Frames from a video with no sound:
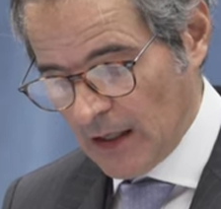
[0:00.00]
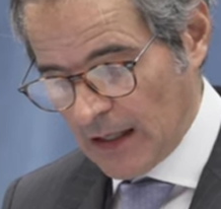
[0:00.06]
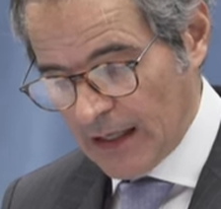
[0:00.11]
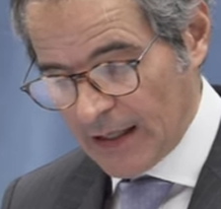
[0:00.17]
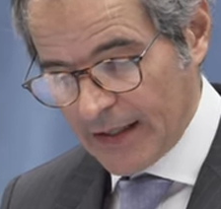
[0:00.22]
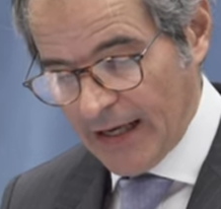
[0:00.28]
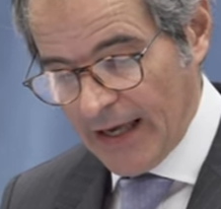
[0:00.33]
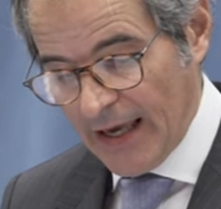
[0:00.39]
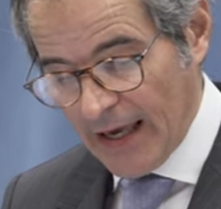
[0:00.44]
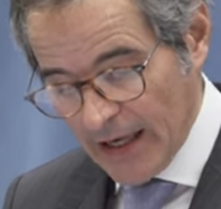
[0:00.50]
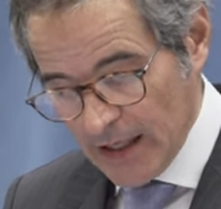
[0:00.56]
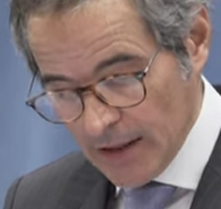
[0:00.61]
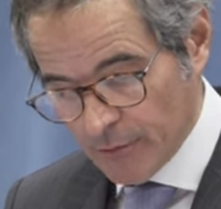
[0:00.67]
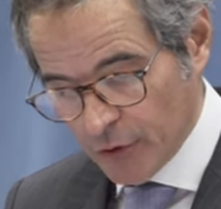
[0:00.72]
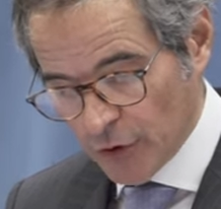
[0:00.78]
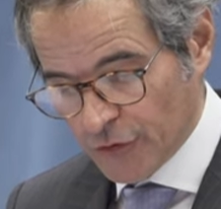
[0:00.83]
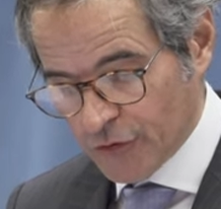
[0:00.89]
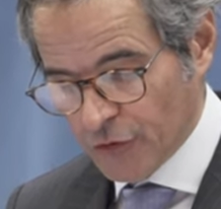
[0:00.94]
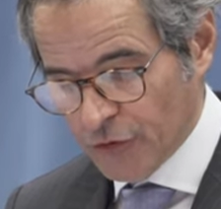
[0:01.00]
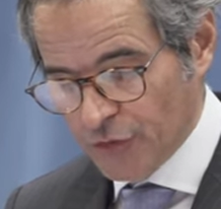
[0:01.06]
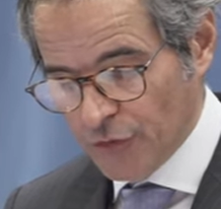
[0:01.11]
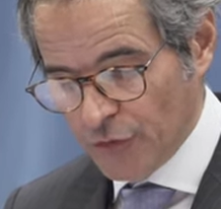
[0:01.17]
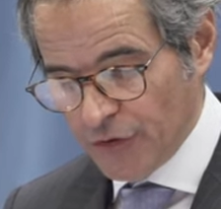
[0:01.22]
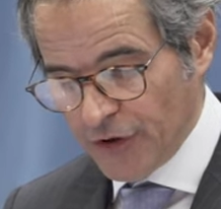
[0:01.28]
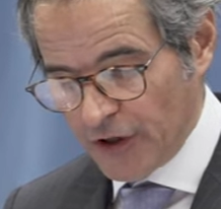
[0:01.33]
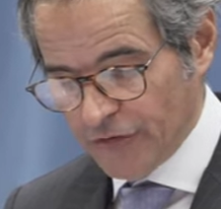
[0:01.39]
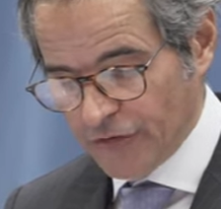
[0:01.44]
are able to
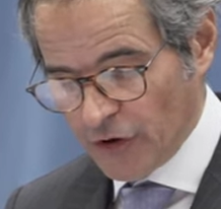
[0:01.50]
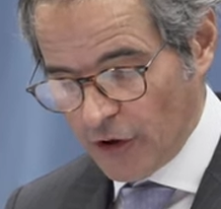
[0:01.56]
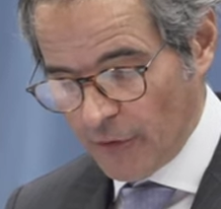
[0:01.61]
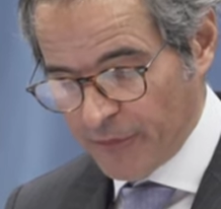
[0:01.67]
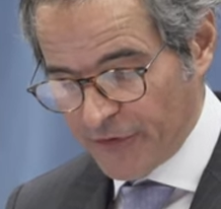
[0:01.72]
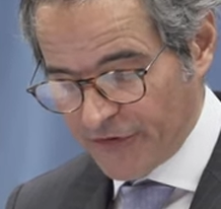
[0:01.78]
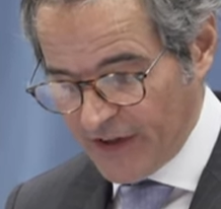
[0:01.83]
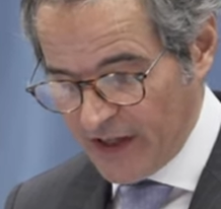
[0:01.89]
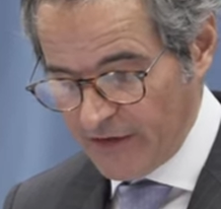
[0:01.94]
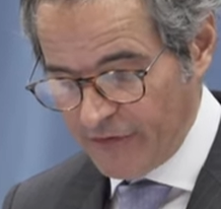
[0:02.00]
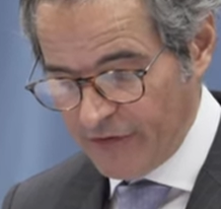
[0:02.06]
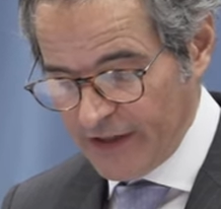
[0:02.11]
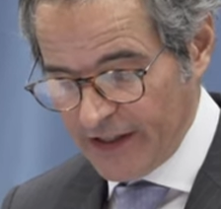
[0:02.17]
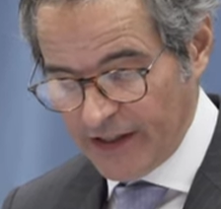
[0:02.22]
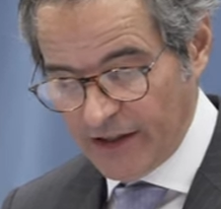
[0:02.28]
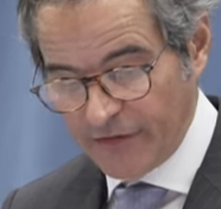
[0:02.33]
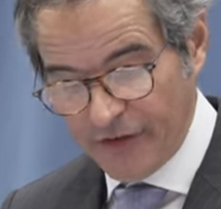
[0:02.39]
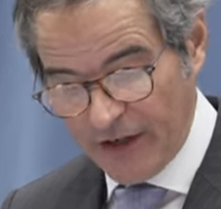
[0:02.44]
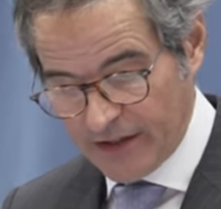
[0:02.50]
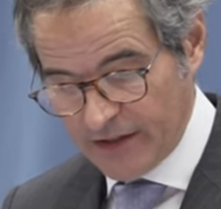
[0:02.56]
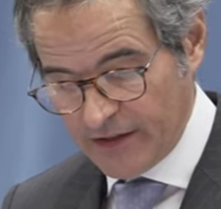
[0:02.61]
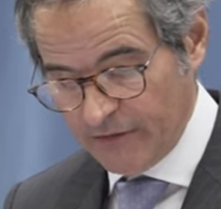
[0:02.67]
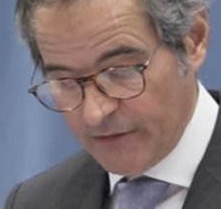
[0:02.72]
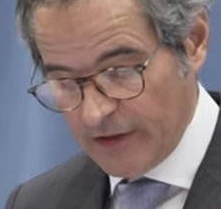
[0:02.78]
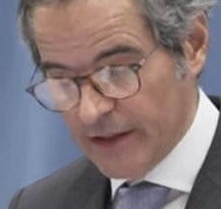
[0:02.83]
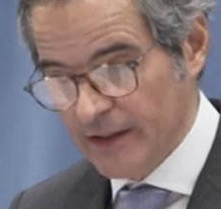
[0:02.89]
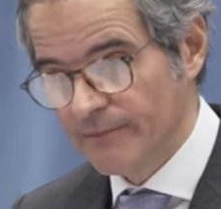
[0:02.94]
do their job safely and
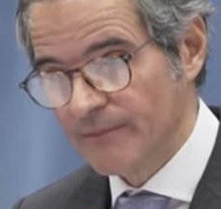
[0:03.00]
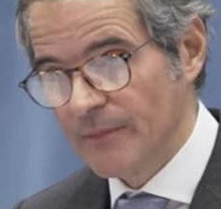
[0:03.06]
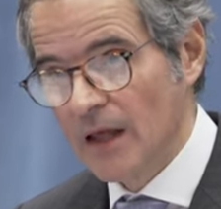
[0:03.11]
effectively,